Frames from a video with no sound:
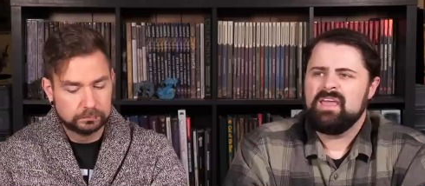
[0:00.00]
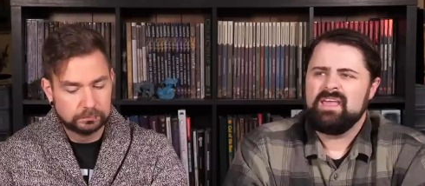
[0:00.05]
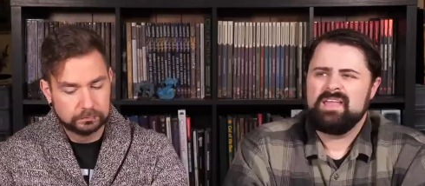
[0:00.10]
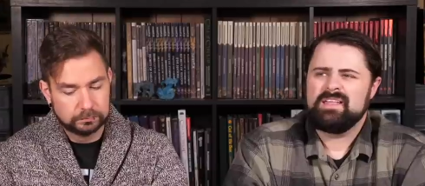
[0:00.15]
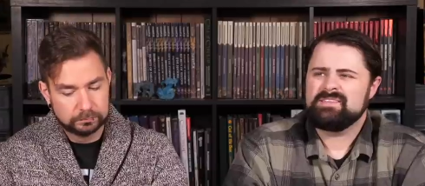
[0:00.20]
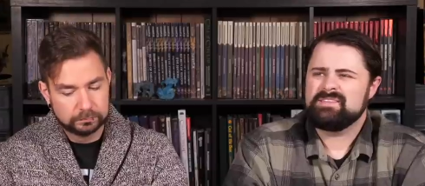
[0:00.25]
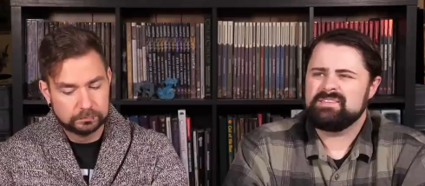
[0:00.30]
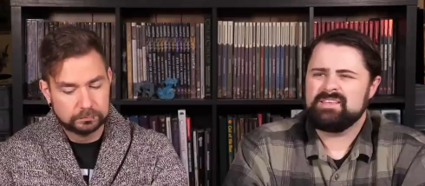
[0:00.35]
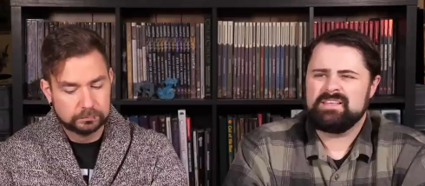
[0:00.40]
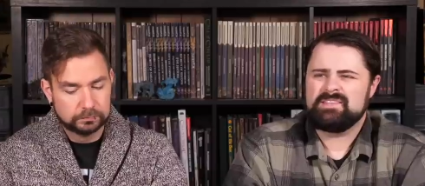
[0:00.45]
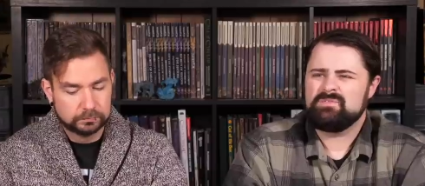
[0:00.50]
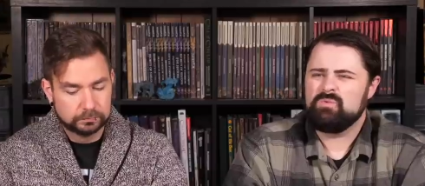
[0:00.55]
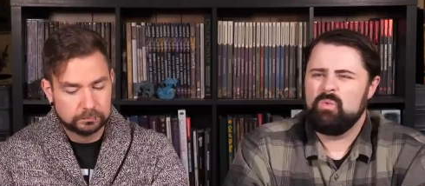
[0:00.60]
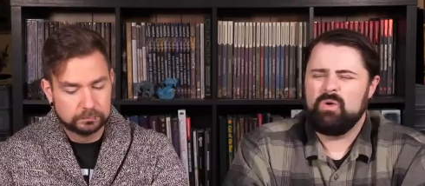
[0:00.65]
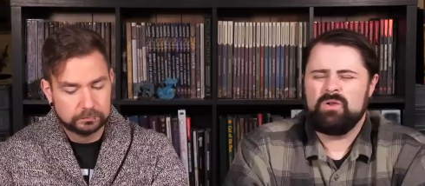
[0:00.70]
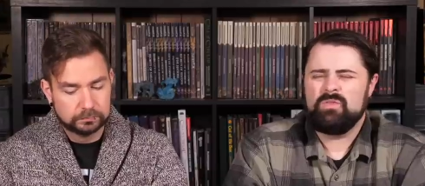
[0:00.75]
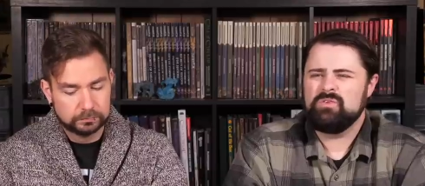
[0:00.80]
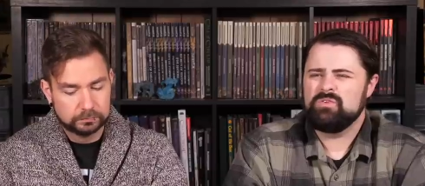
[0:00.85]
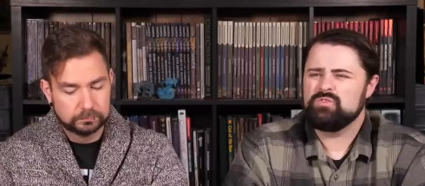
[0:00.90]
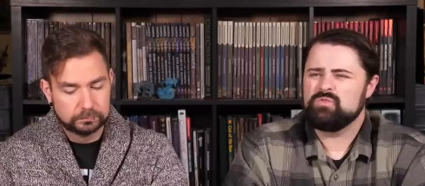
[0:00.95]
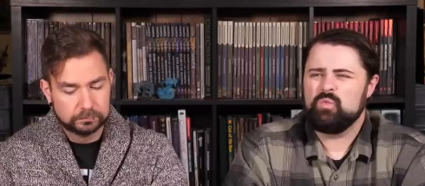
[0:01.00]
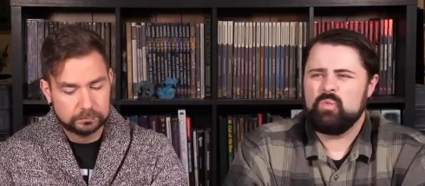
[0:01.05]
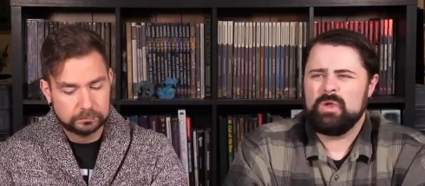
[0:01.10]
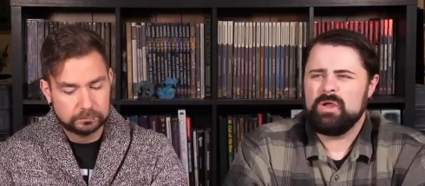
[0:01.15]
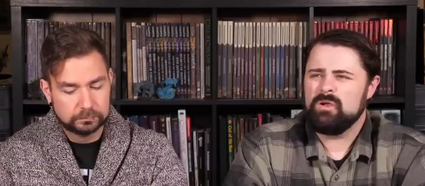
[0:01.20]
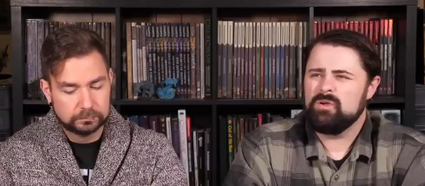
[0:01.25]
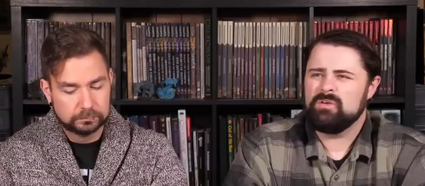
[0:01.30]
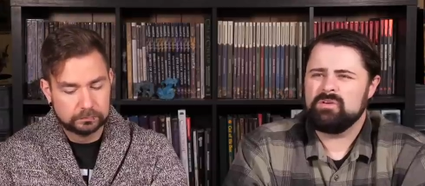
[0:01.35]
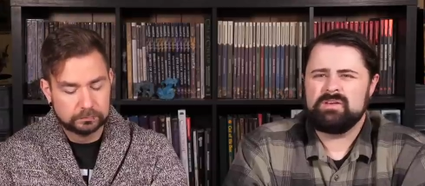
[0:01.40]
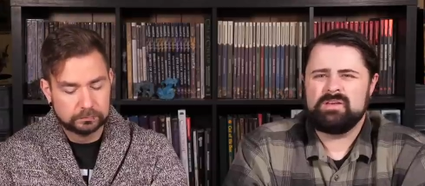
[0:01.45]
Speaker 1: It's it's one of those
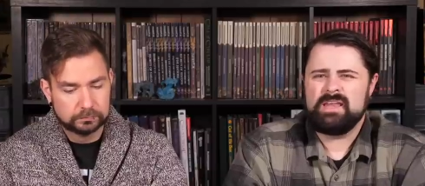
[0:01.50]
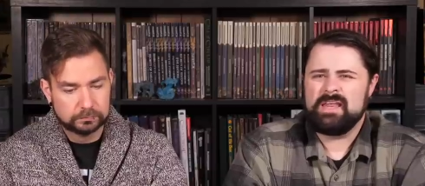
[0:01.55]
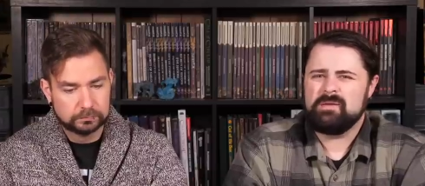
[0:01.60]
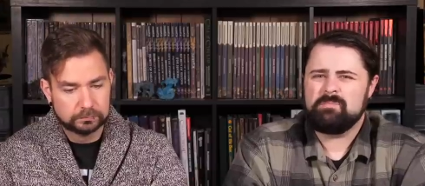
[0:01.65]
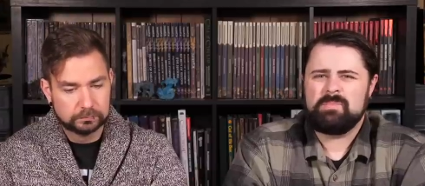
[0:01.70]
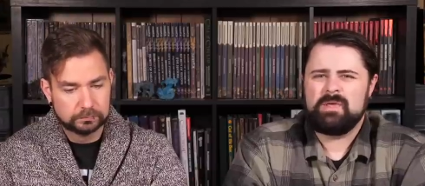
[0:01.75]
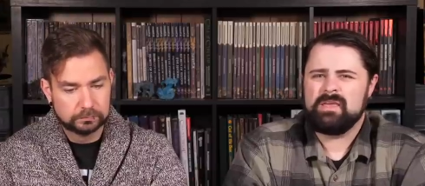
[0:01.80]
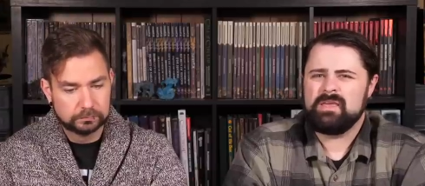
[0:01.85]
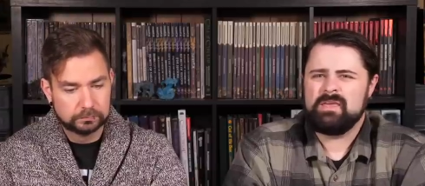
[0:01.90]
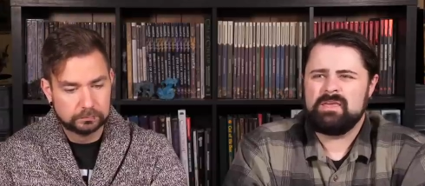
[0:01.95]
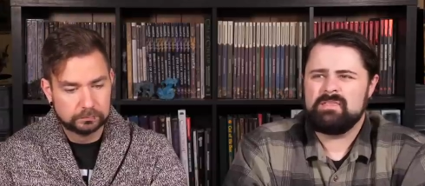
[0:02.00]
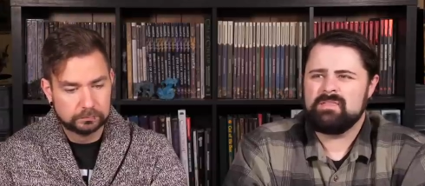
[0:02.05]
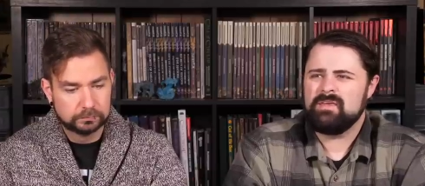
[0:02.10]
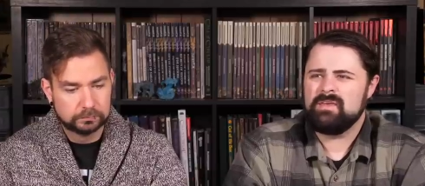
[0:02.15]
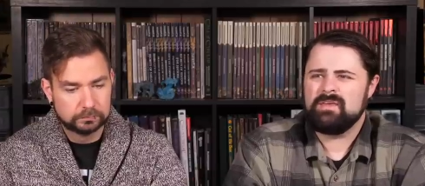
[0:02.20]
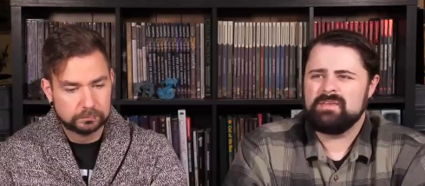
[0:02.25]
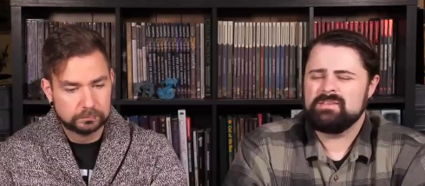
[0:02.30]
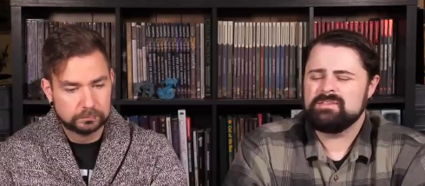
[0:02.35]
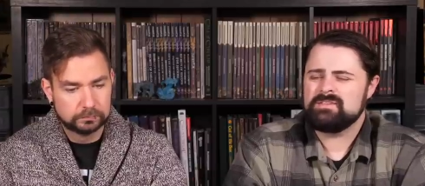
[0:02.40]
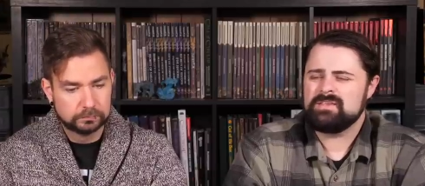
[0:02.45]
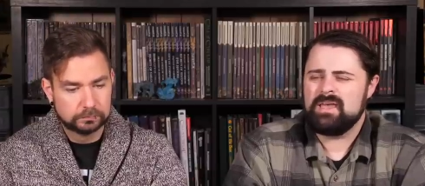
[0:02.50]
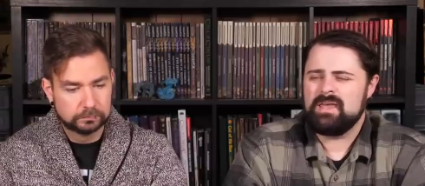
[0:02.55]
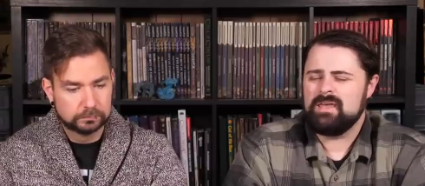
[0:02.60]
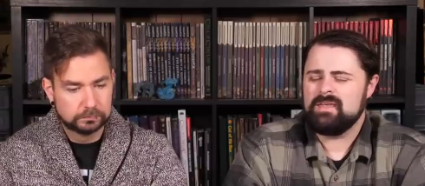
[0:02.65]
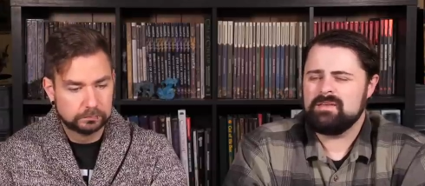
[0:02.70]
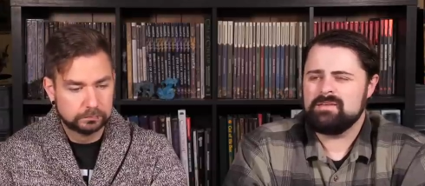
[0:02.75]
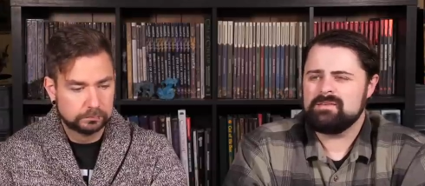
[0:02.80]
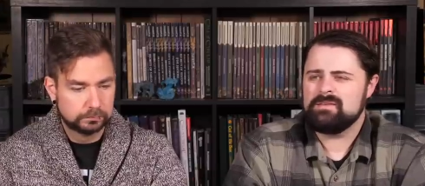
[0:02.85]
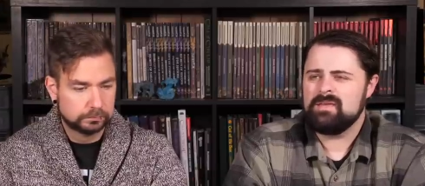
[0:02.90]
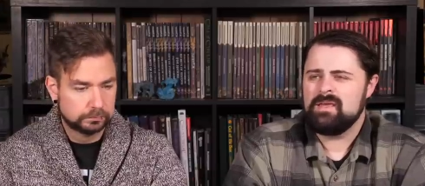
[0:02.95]
weird nitpicky things
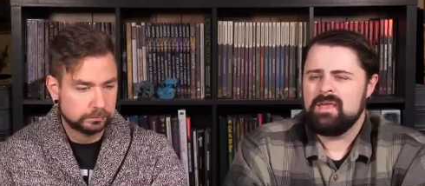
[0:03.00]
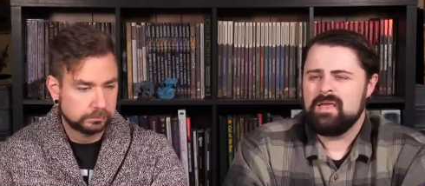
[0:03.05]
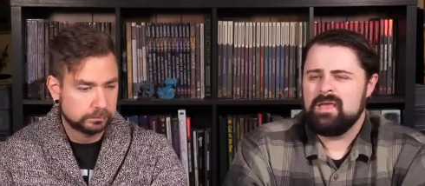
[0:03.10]
and